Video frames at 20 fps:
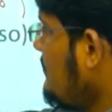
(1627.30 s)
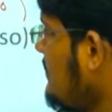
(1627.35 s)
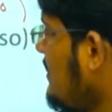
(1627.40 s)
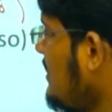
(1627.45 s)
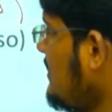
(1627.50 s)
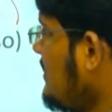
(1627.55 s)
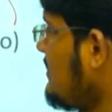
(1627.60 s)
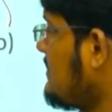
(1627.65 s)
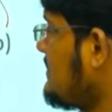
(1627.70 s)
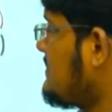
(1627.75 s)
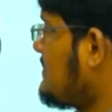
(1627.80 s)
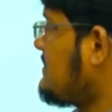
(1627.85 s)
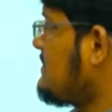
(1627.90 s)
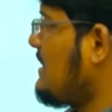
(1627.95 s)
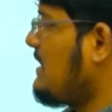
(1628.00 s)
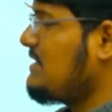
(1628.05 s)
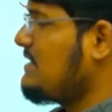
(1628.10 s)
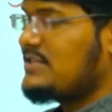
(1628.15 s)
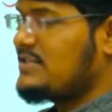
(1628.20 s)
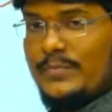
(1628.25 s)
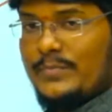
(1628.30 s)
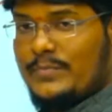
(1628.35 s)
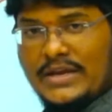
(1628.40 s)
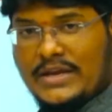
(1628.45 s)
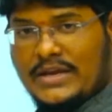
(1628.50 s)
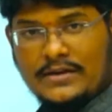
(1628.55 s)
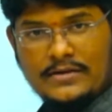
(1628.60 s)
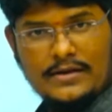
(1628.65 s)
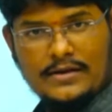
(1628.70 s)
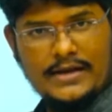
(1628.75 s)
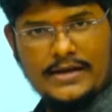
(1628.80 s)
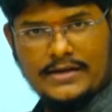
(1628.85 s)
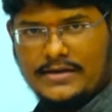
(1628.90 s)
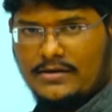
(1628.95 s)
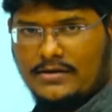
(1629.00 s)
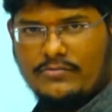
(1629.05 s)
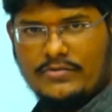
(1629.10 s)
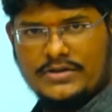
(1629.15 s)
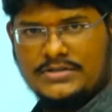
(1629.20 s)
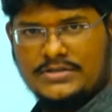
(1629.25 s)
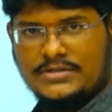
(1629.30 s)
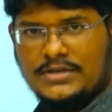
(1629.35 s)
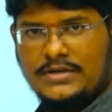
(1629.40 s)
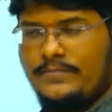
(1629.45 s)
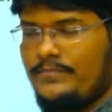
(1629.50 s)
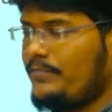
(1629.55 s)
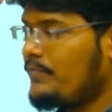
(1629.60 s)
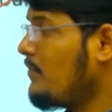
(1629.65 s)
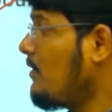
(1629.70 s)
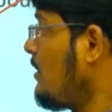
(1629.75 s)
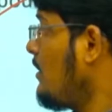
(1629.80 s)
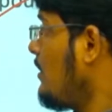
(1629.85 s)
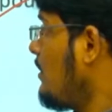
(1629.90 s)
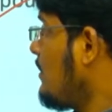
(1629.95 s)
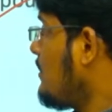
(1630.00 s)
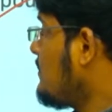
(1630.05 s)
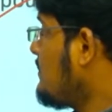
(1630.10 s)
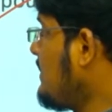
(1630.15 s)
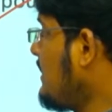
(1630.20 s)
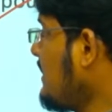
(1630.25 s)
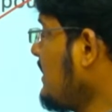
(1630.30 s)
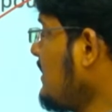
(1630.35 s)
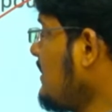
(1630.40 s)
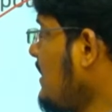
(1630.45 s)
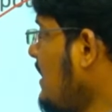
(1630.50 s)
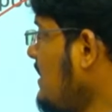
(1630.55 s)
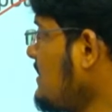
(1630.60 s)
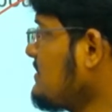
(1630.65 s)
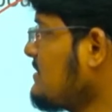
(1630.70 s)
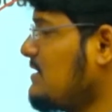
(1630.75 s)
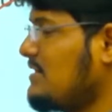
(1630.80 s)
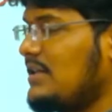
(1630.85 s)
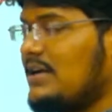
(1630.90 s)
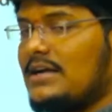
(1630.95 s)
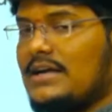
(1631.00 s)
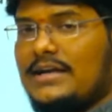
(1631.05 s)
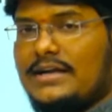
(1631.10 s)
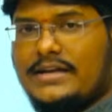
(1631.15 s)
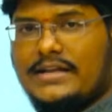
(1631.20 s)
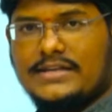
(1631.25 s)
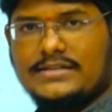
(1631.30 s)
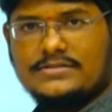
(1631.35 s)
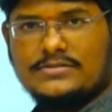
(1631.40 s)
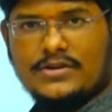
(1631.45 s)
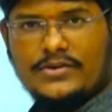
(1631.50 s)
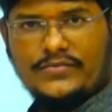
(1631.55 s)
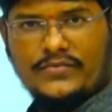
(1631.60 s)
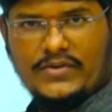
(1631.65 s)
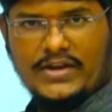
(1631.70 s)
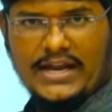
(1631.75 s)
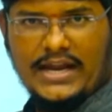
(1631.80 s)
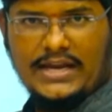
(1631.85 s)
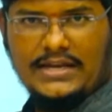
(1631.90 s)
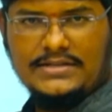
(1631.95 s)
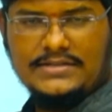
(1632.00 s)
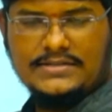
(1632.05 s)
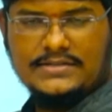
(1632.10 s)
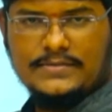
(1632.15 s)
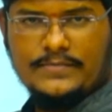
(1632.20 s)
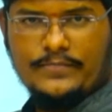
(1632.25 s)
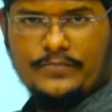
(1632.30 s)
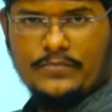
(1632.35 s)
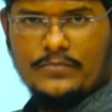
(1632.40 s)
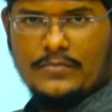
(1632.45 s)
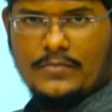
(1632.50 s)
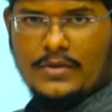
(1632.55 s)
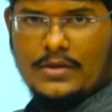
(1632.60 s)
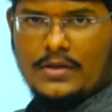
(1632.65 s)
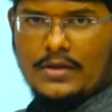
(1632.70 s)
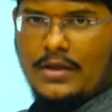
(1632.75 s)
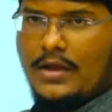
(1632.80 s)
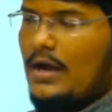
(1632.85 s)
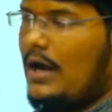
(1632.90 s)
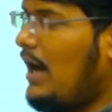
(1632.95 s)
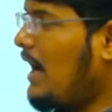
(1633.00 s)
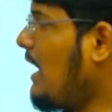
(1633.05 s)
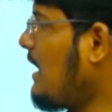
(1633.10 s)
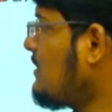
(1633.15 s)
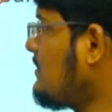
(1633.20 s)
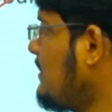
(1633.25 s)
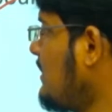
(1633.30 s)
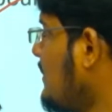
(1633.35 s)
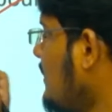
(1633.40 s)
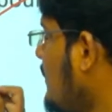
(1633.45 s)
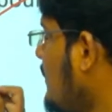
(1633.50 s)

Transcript: and distance, speed related question. They can ask in the context of trains, or they can